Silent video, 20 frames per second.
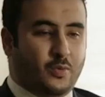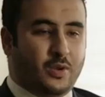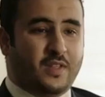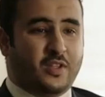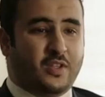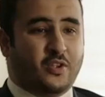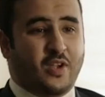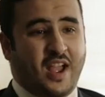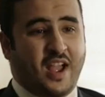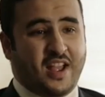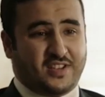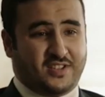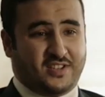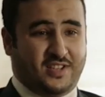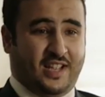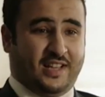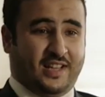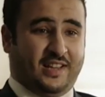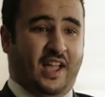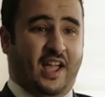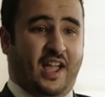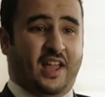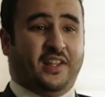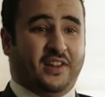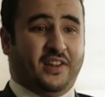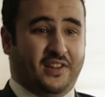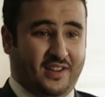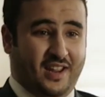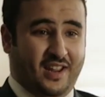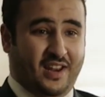Well, I think you asked Saad
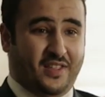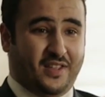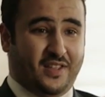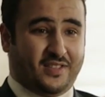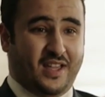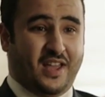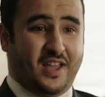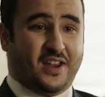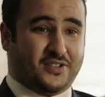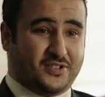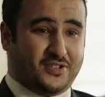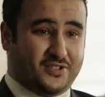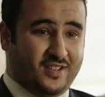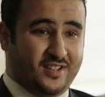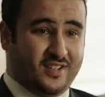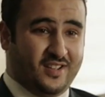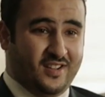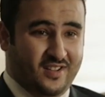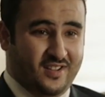Hariri, and I think that is